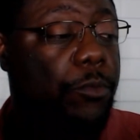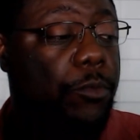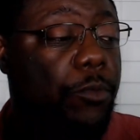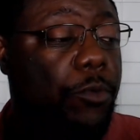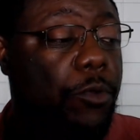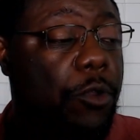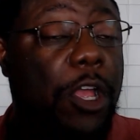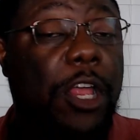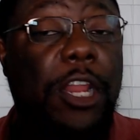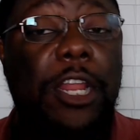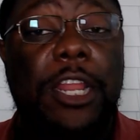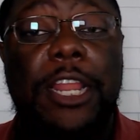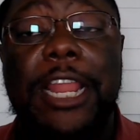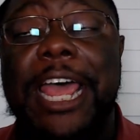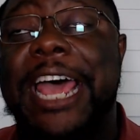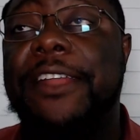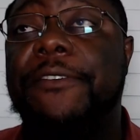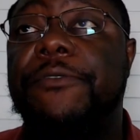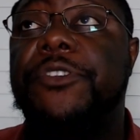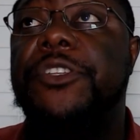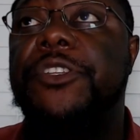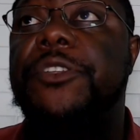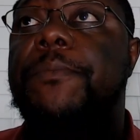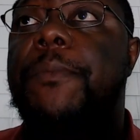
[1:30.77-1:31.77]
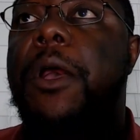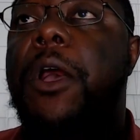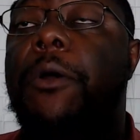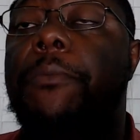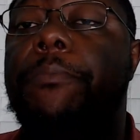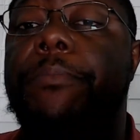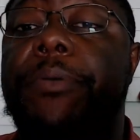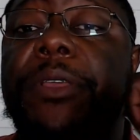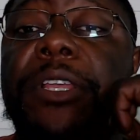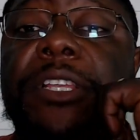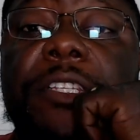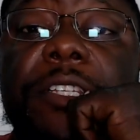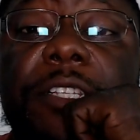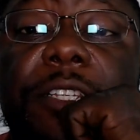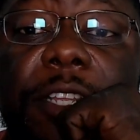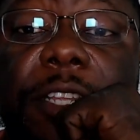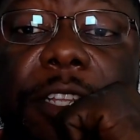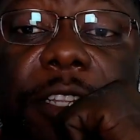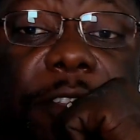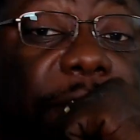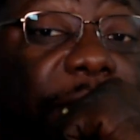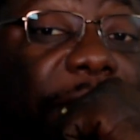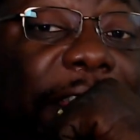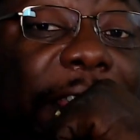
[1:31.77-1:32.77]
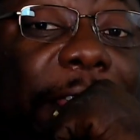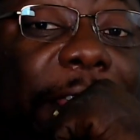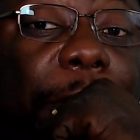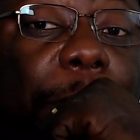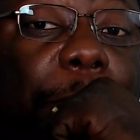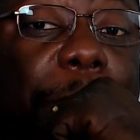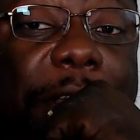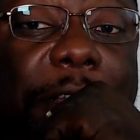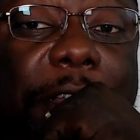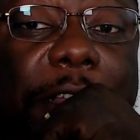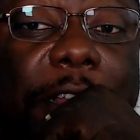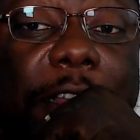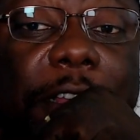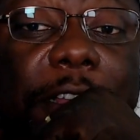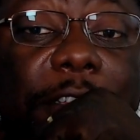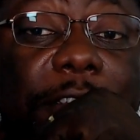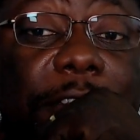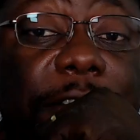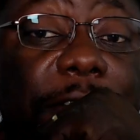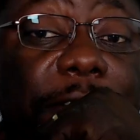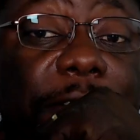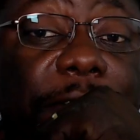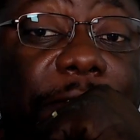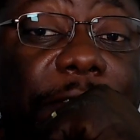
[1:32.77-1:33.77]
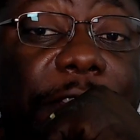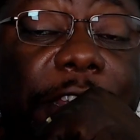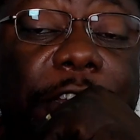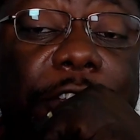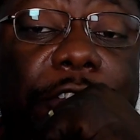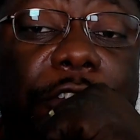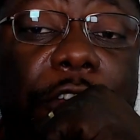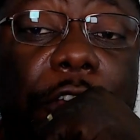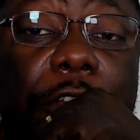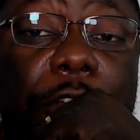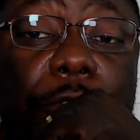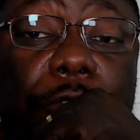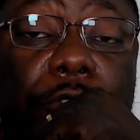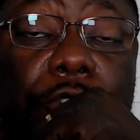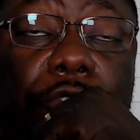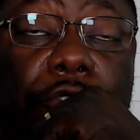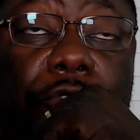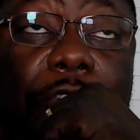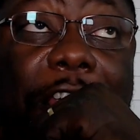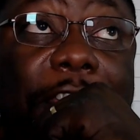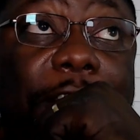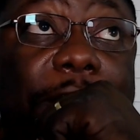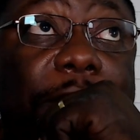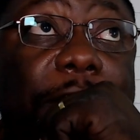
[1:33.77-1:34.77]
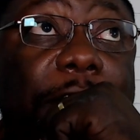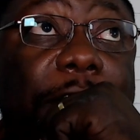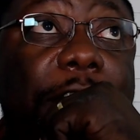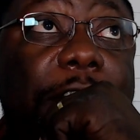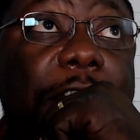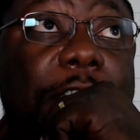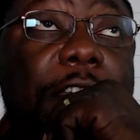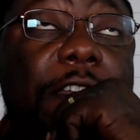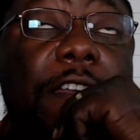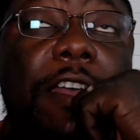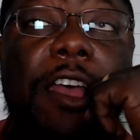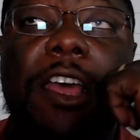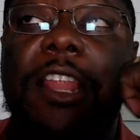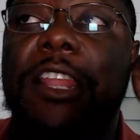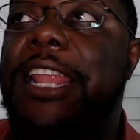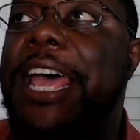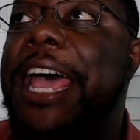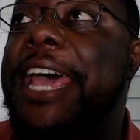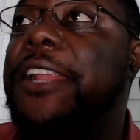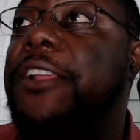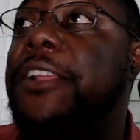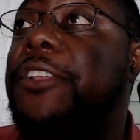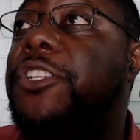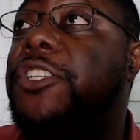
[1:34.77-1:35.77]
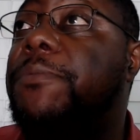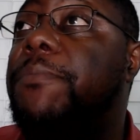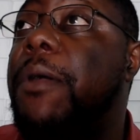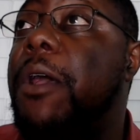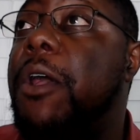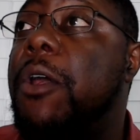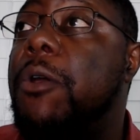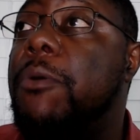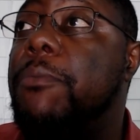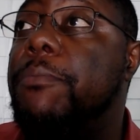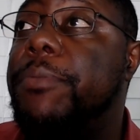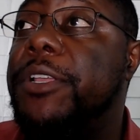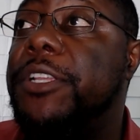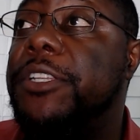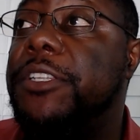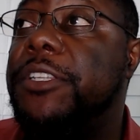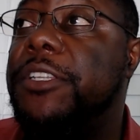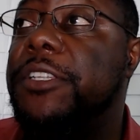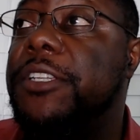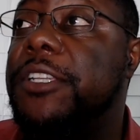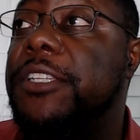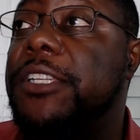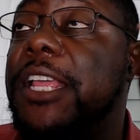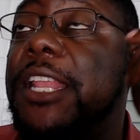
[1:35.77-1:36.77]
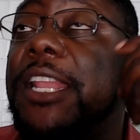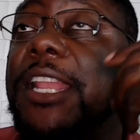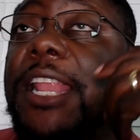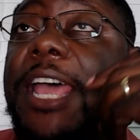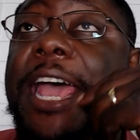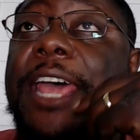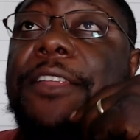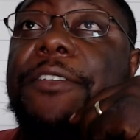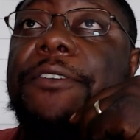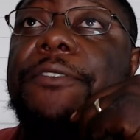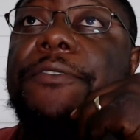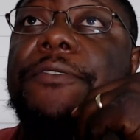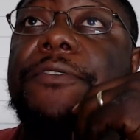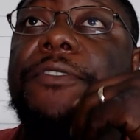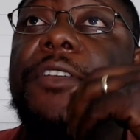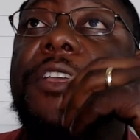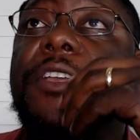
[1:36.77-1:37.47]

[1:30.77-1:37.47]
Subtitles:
a lot of small businesses fail because of internal strife. A lot of small businesses, a lot of